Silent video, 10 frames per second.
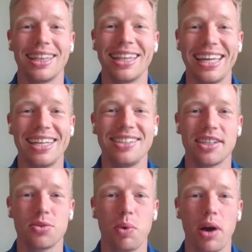
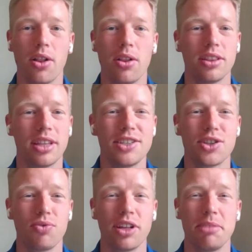leagues as well.
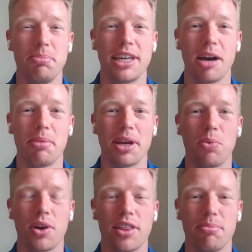Leagues are really
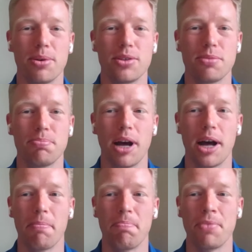becoming one of the most
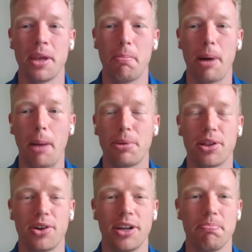
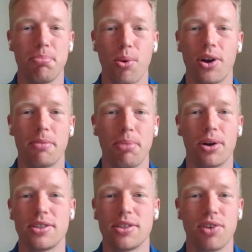popular and important
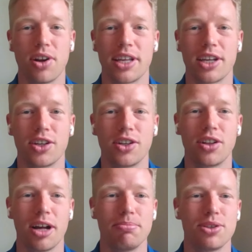parts of running a good
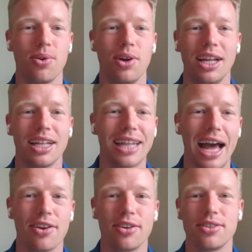club. So
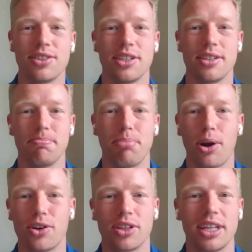ladders and
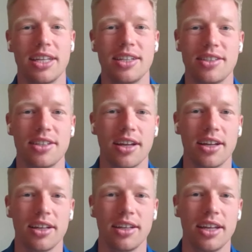partner leagues,
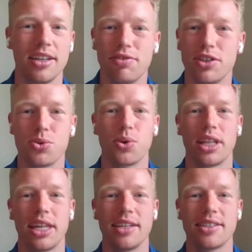individual
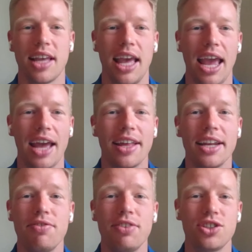leagues, and
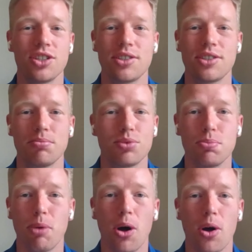then even just
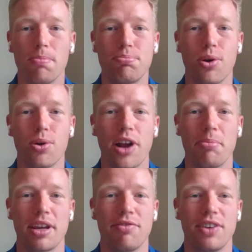small
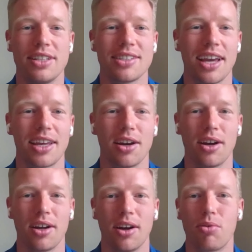programming events like
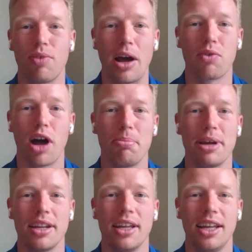a round
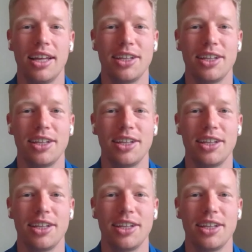robin,